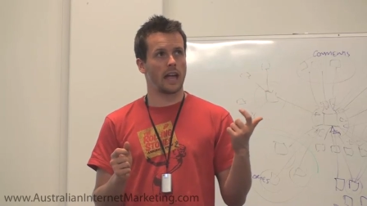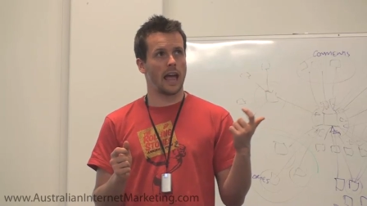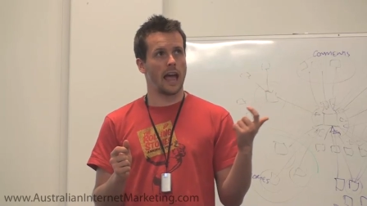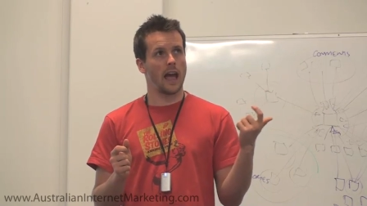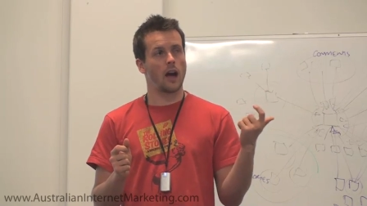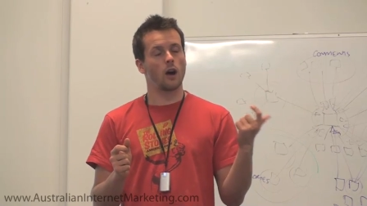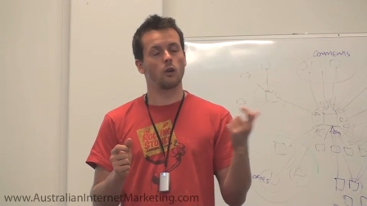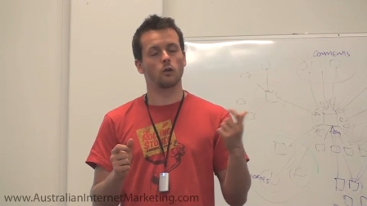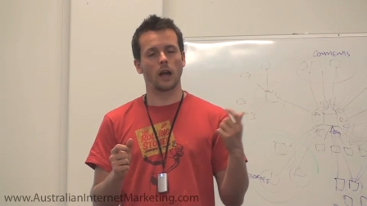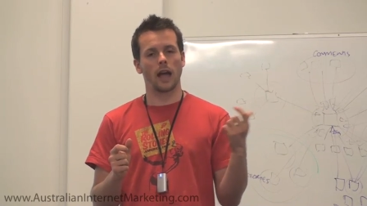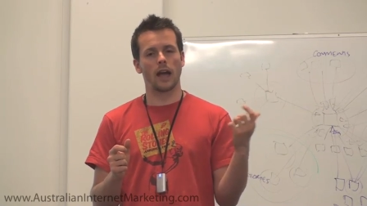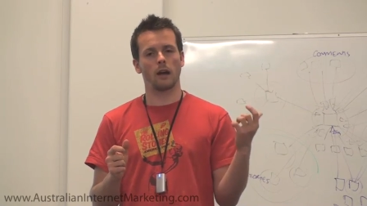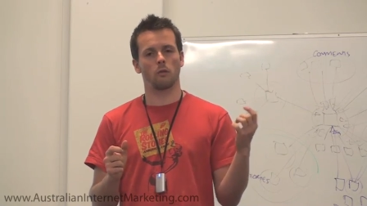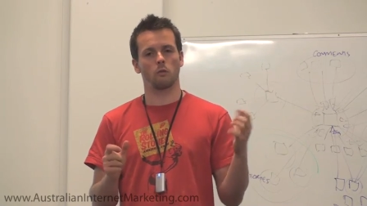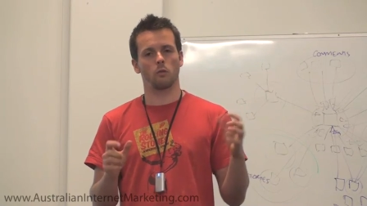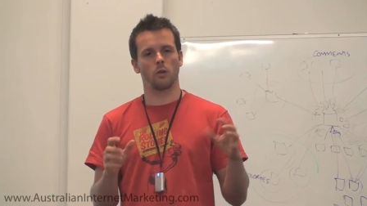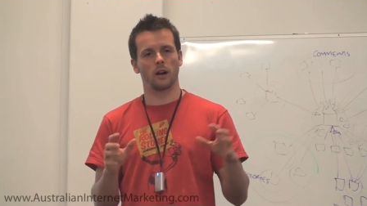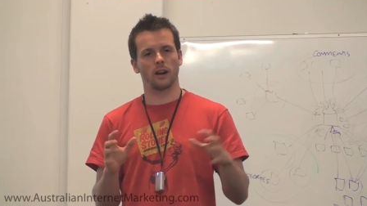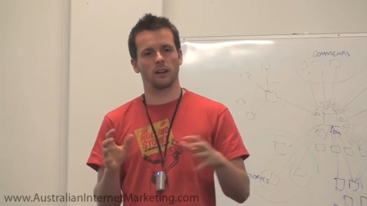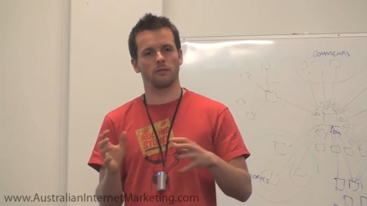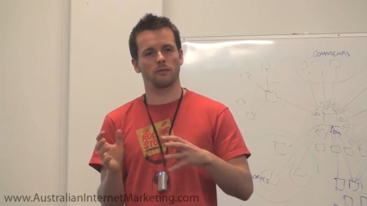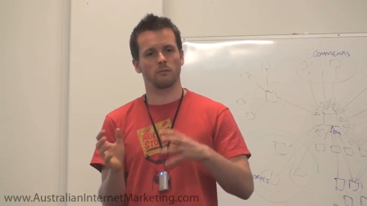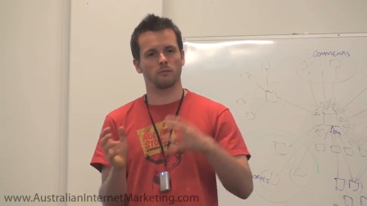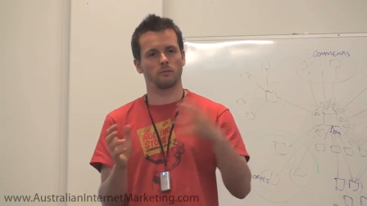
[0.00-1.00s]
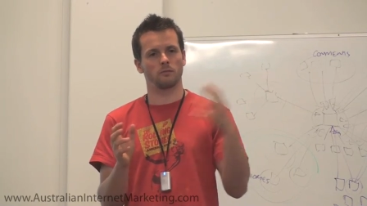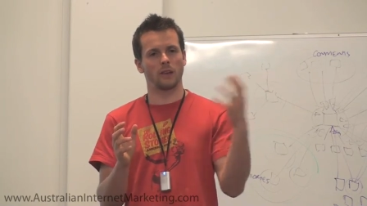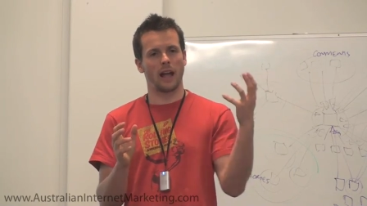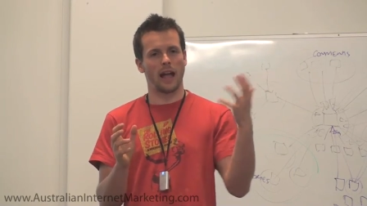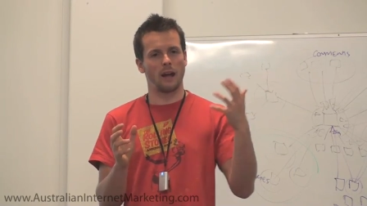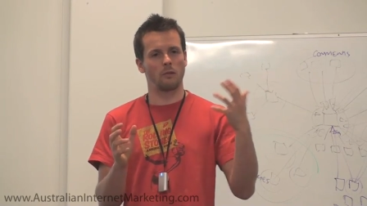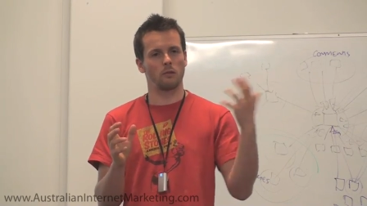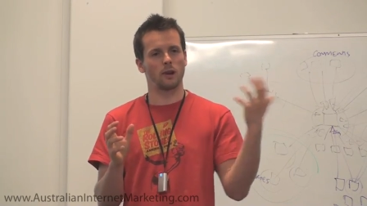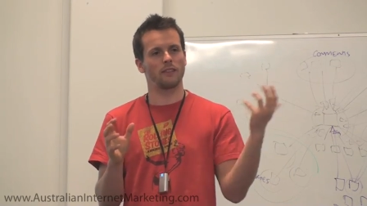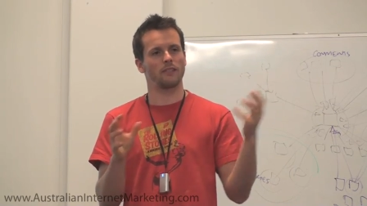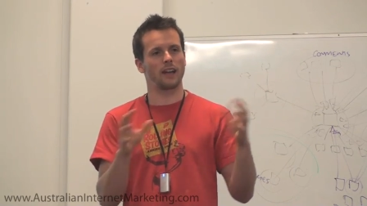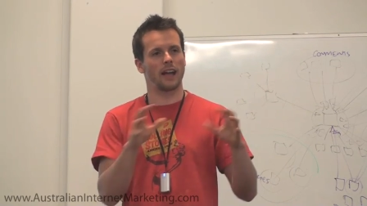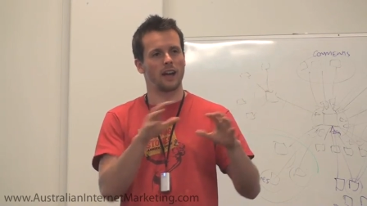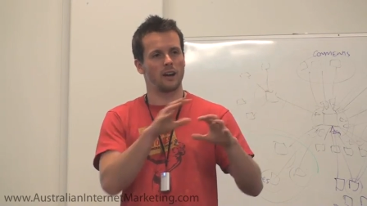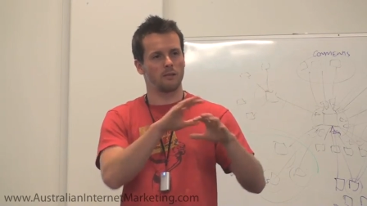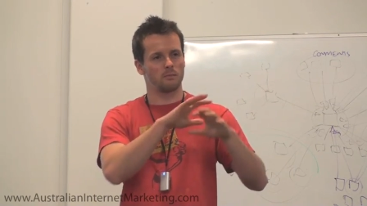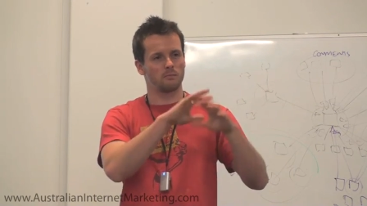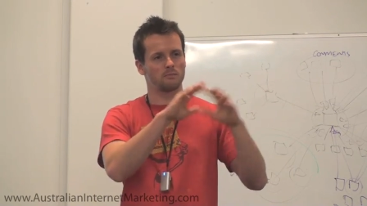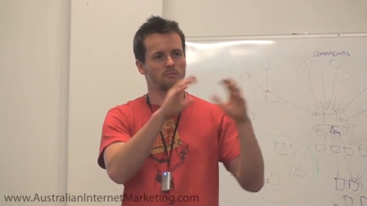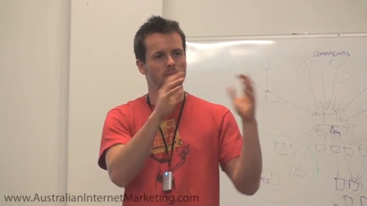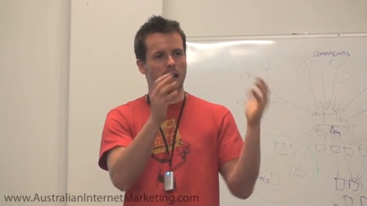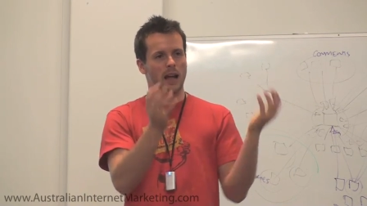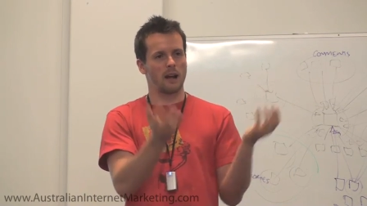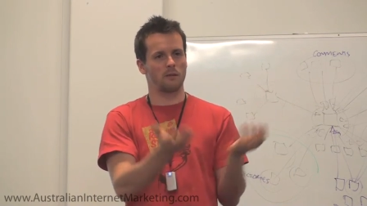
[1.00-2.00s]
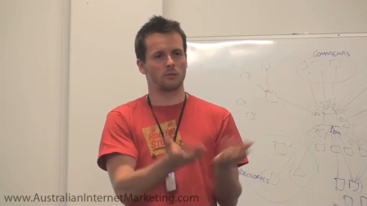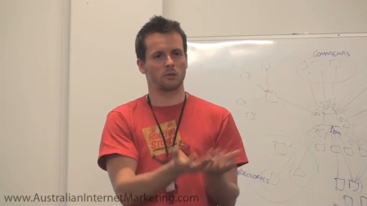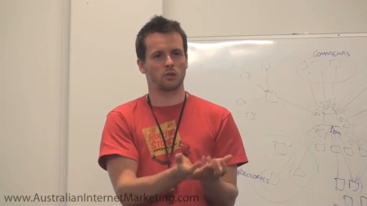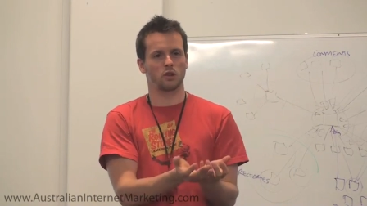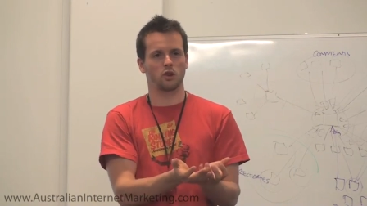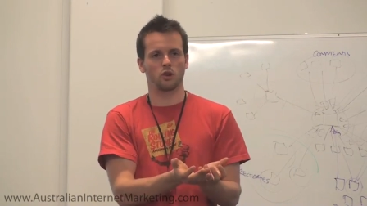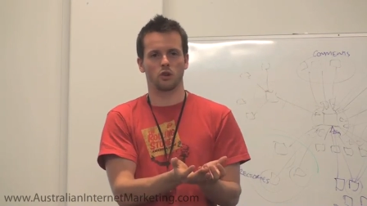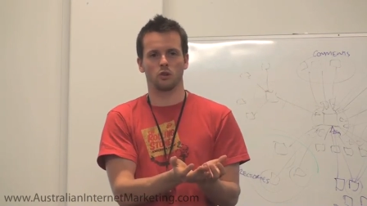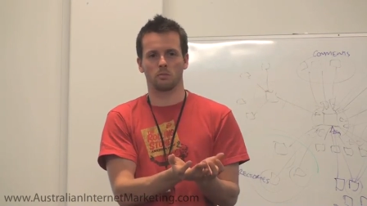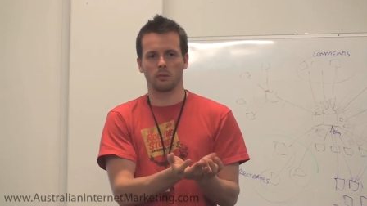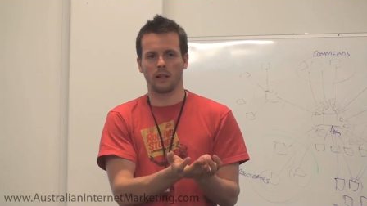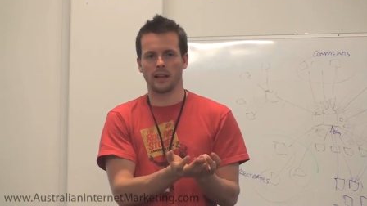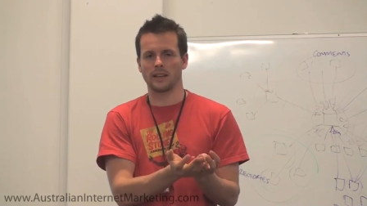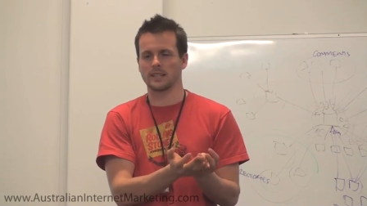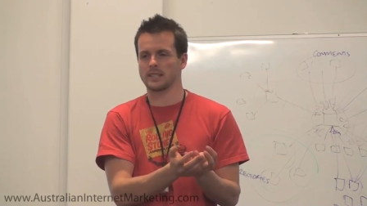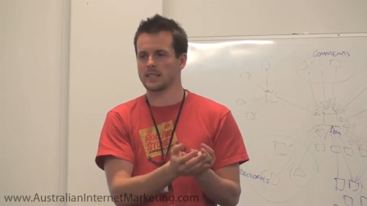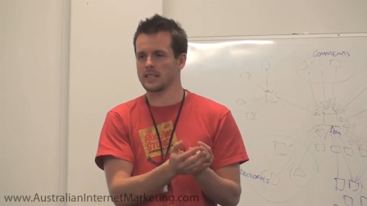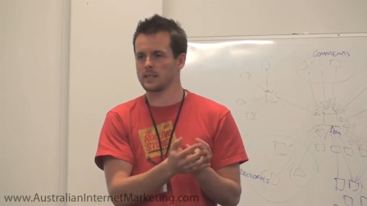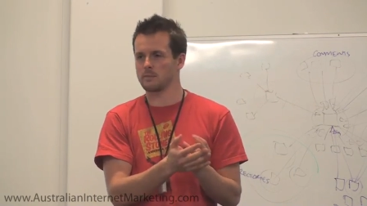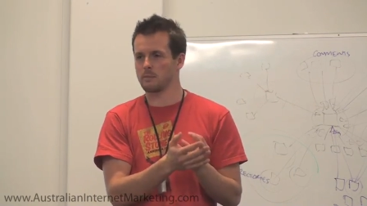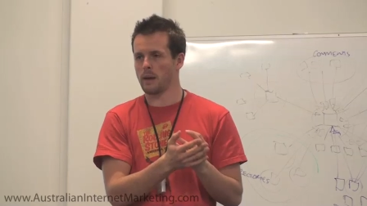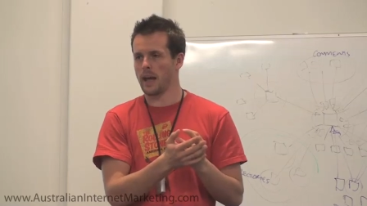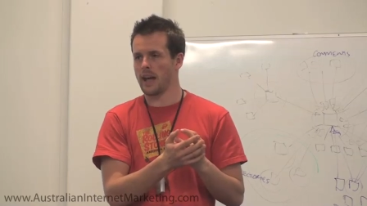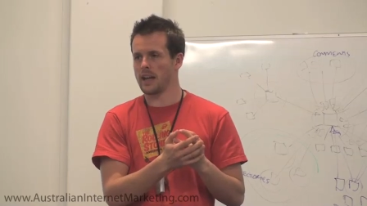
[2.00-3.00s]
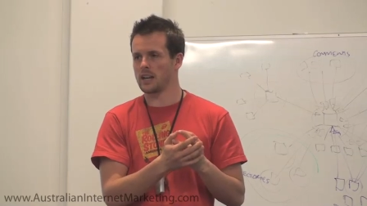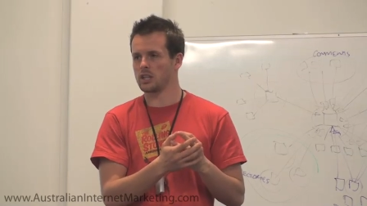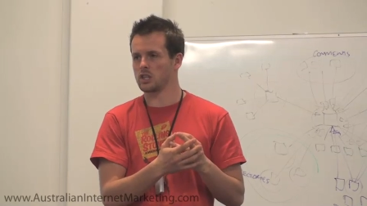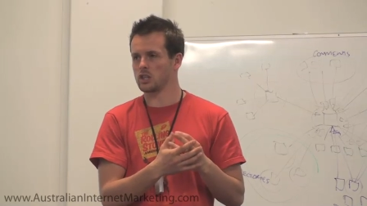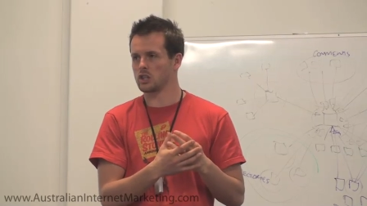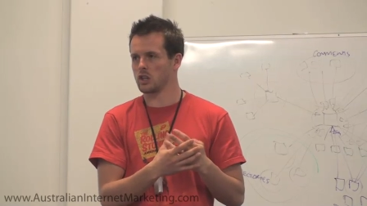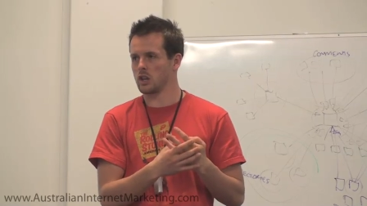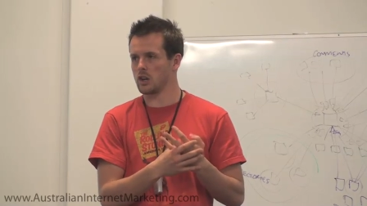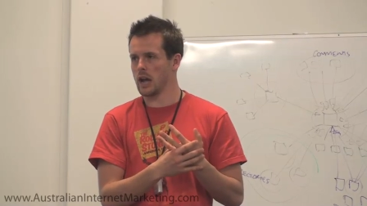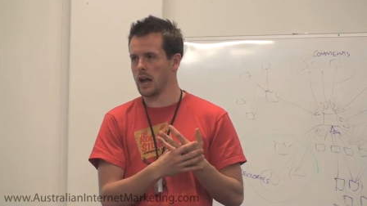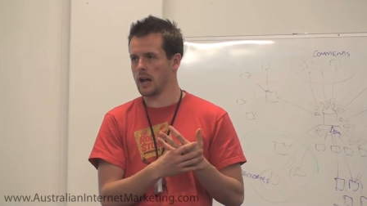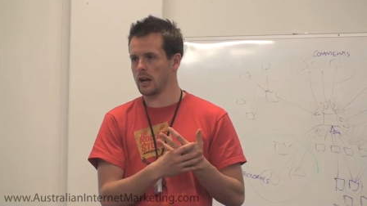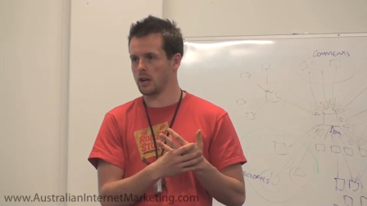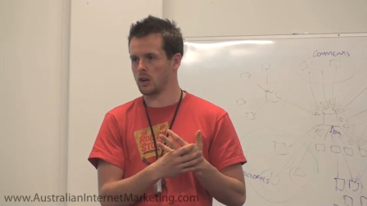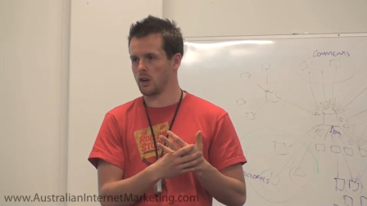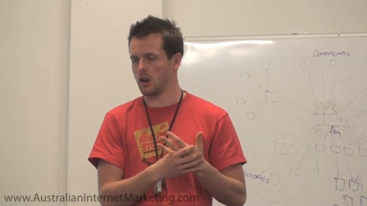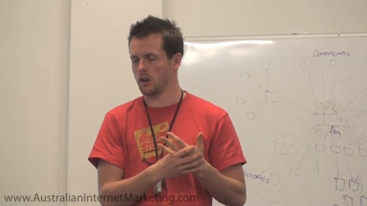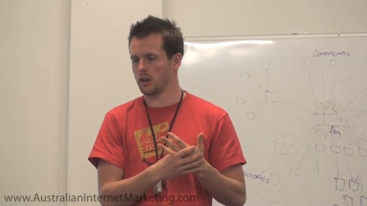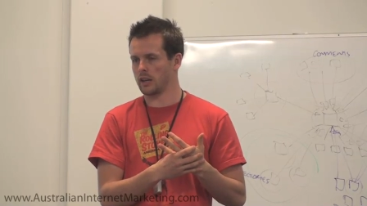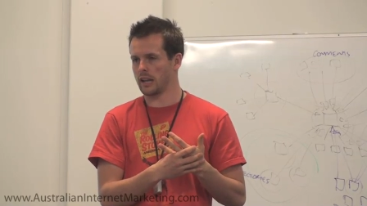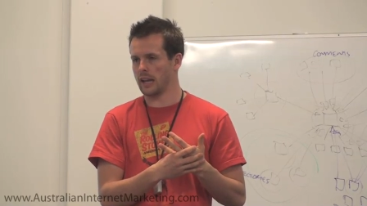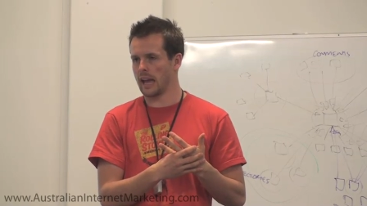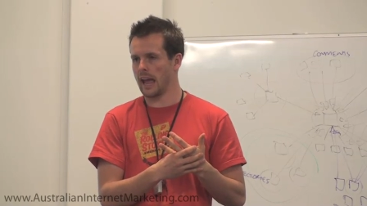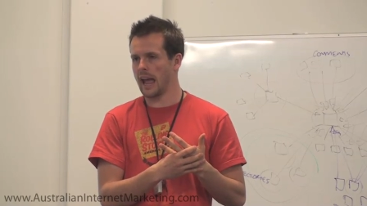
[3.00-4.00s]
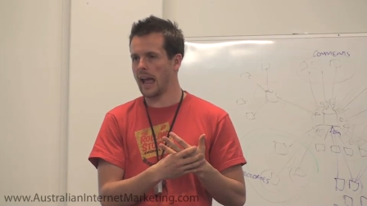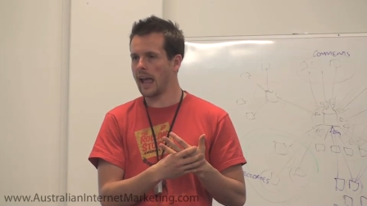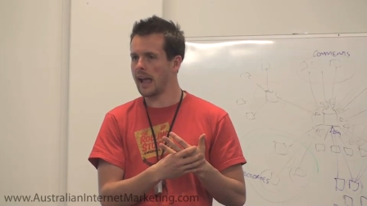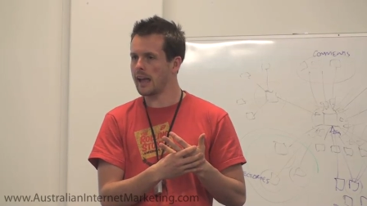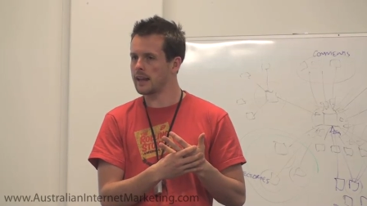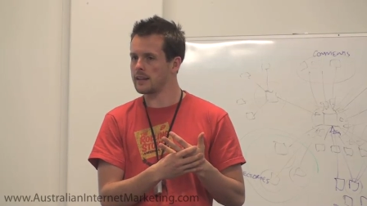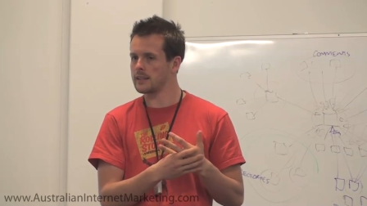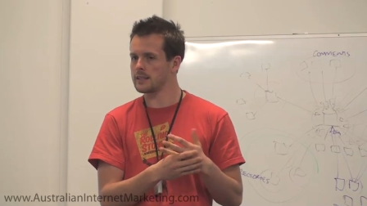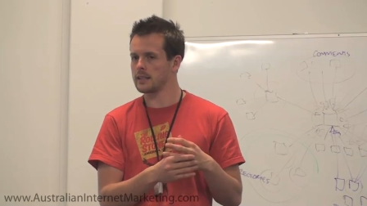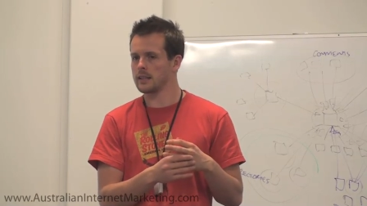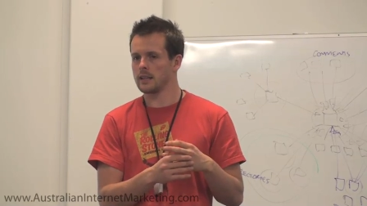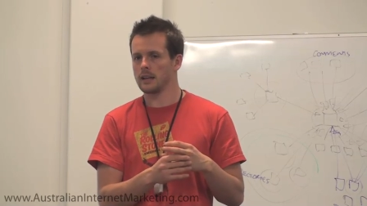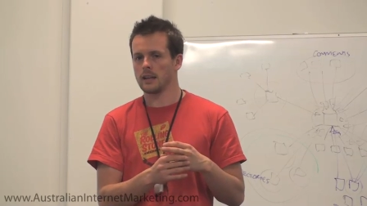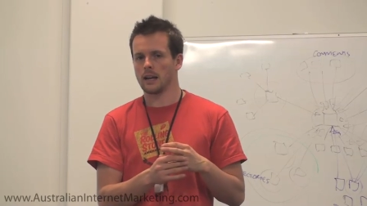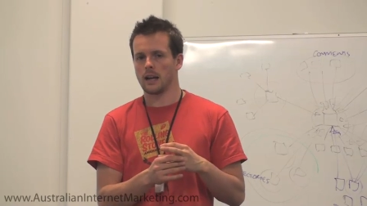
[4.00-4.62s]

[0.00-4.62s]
our, one of, one of our, our Google Places page uh, got canned.